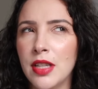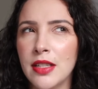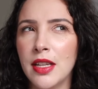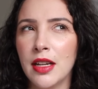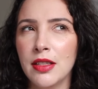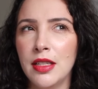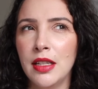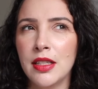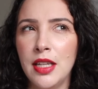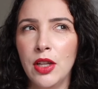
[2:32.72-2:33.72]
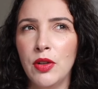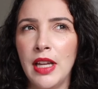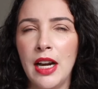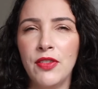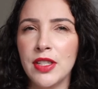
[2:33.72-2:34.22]
has their concealer in
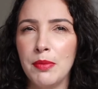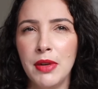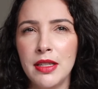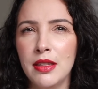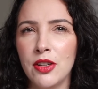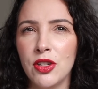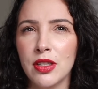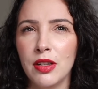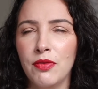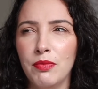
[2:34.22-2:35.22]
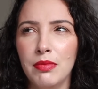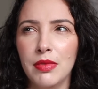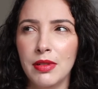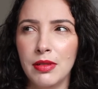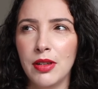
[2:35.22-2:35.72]
that. And for some reason that just sort of
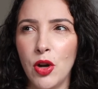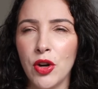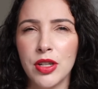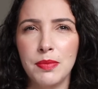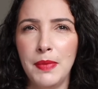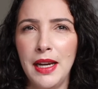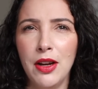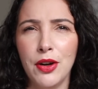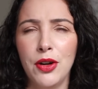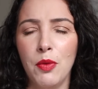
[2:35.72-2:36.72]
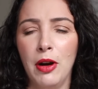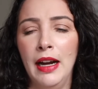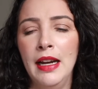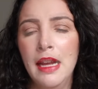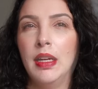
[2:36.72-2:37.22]
irks me. I don't know
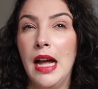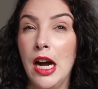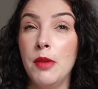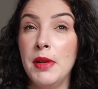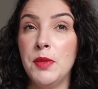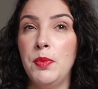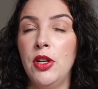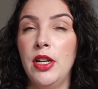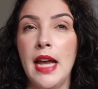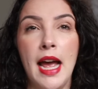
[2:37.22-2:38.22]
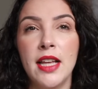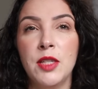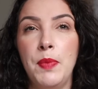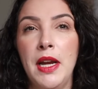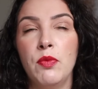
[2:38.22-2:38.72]
why. RMS Beauty
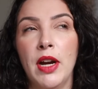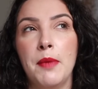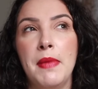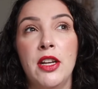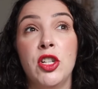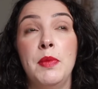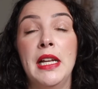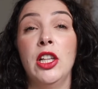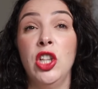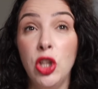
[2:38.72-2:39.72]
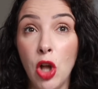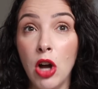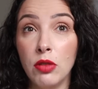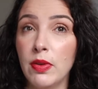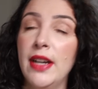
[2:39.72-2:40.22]
has been recommended to me a
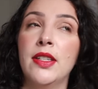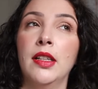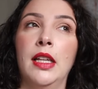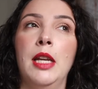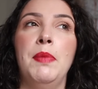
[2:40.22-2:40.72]
lot recently